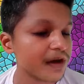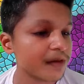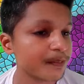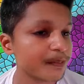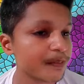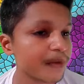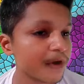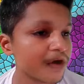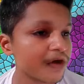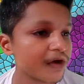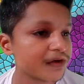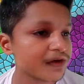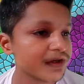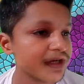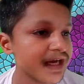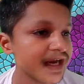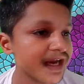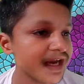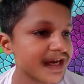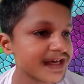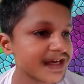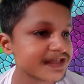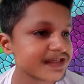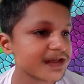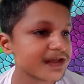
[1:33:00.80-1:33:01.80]
bound
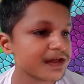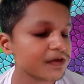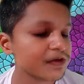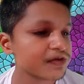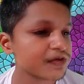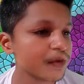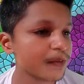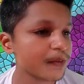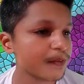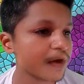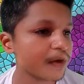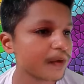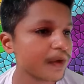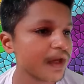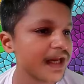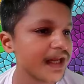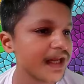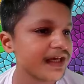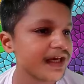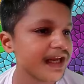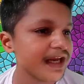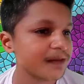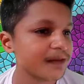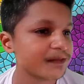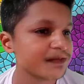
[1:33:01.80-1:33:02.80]
SQ
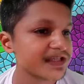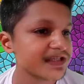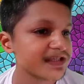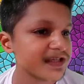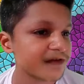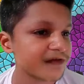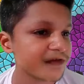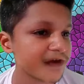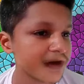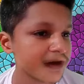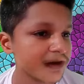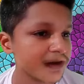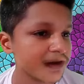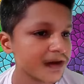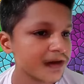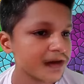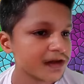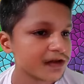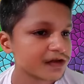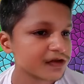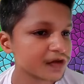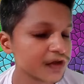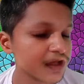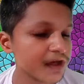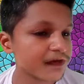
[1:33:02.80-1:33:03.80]
supervillain named Cipher.
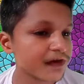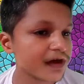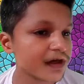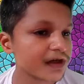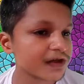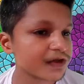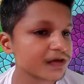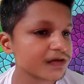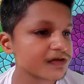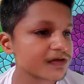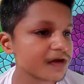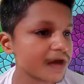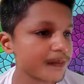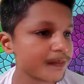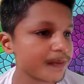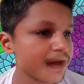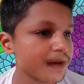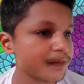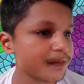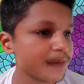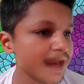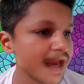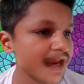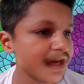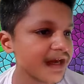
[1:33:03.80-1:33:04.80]
So they work to stop
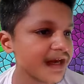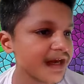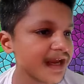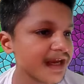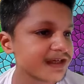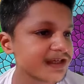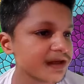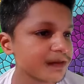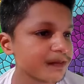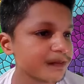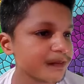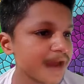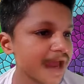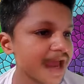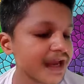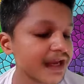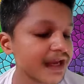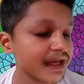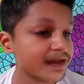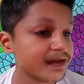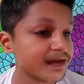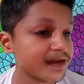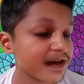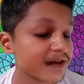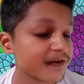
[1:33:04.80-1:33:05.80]
him and get him
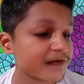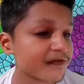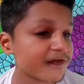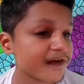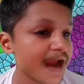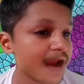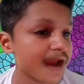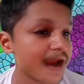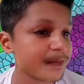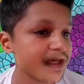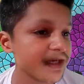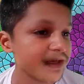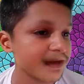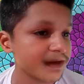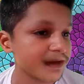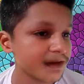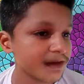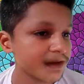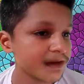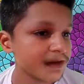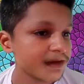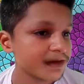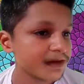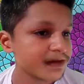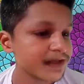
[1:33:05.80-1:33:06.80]
back in their family.
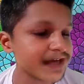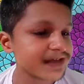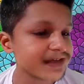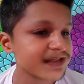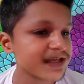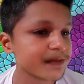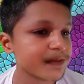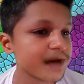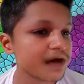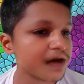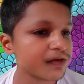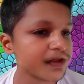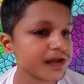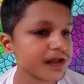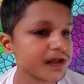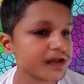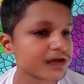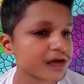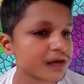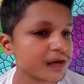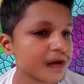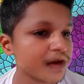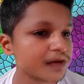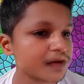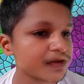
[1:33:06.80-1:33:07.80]
That's about
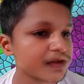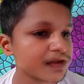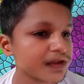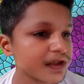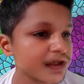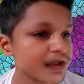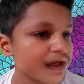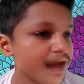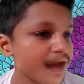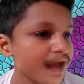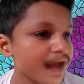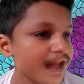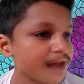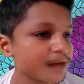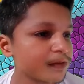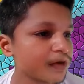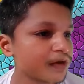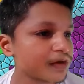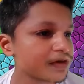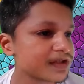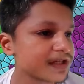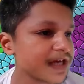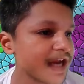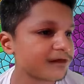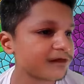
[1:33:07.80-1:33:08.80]
it throughout.
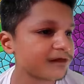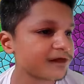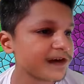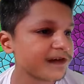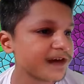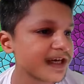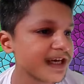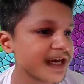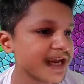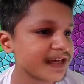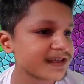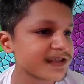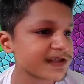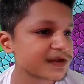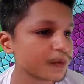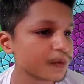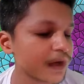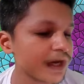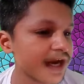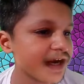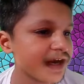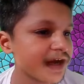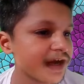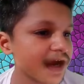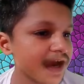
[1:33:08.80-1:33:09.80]
Almost everyone gets
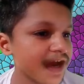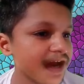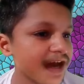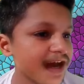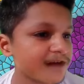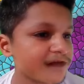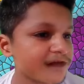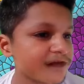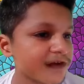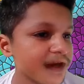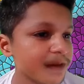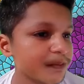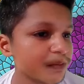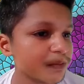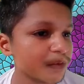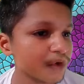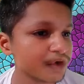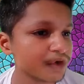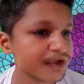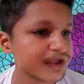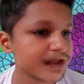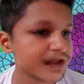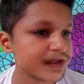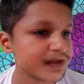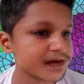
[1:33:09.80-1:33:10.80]
one and a half
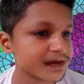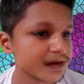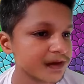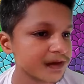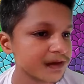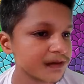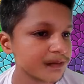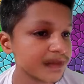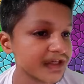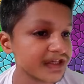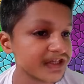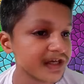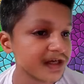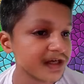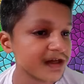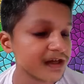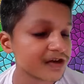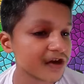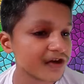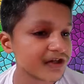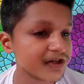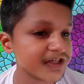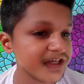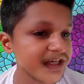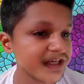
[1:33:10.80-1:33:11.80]
emotions. Michelle
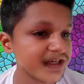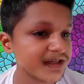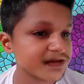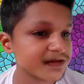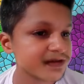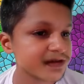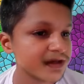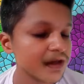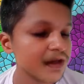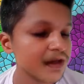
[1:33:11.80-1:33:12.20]
Rodriguez